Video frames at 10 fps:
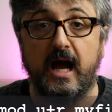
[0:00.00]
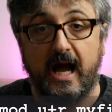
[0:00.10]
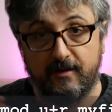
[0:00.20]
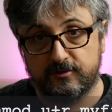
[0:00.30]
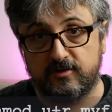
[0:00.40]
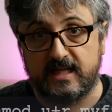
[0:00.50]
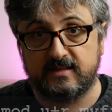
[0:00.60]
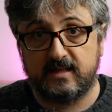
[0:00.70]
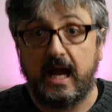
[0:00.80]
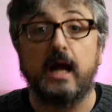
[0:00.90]
After
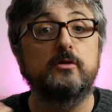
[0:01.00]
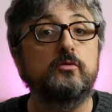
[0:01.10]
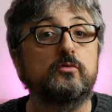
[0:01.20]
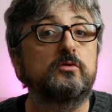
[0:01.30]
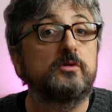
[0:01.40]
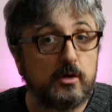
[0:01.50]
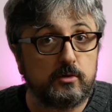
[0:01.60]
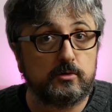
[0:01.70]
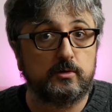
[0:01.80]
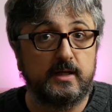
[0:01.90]
that, I don't
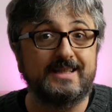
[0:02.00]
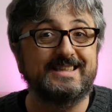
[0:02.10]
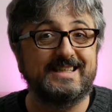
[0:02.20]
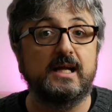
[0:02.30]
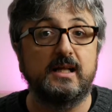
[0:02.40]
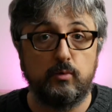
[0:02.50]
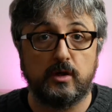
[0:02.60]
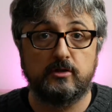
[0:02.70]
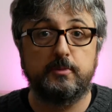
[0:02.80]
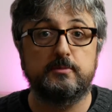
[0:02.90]
know exactly
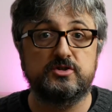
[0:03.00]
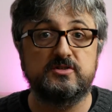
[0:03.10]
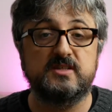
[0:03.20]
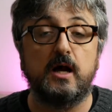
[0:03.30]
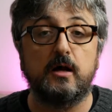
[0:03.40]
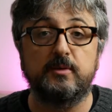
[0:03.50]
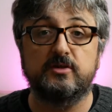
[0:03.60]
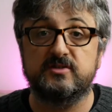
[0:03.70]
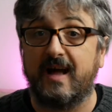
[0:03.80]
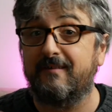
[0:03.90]
what the permissions are
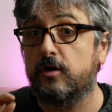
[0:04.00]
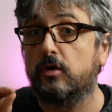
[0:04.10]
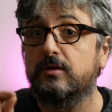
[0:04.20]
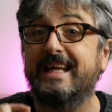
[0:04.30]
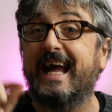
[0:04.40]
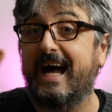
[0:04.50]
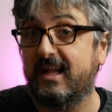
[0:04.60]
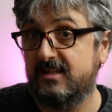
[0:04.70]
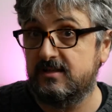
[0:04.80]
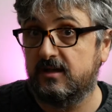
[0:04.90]
because I've only
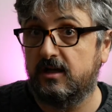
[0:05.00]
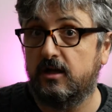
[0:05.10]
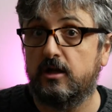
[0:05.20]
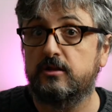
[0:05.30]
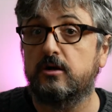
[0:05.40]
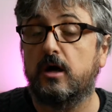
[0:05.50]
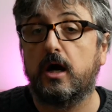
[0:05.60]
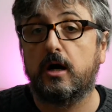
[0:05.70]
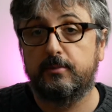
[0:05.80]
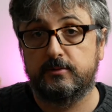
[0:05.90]
added the
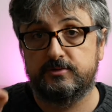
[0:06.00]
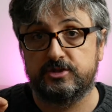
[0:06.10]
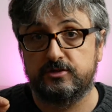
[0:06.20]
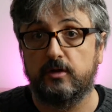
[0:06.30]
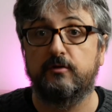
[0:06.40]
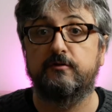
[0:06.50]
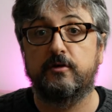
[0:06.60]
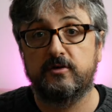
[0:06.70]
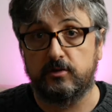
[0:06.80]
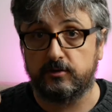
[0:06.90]
R permission
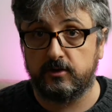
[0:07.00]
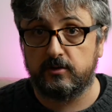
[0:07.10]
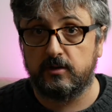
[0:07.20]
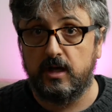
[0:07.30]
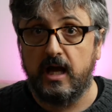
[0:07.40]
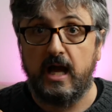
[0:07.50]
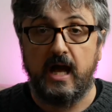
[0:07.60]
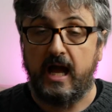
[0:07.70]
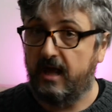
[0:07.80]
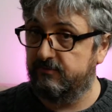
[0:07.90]
for the owner.
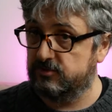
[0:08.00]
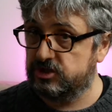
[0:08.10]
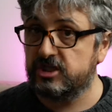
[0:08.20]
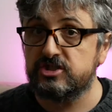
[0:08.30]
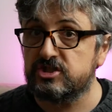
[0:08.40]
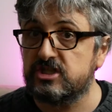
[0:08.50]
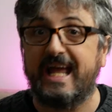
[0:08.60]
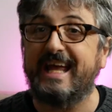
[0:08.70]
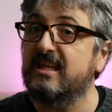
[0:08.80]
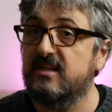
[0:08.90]
I haven't changed
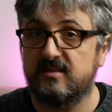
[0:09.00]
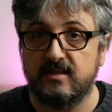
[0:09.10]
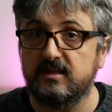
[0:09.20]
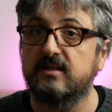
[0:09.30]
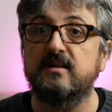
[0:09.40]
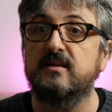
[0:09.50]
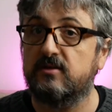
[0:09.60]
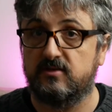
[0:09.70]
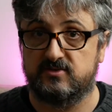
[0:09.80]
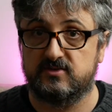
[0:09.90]
anything in the
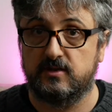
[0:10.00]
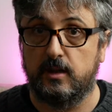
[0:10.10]
others.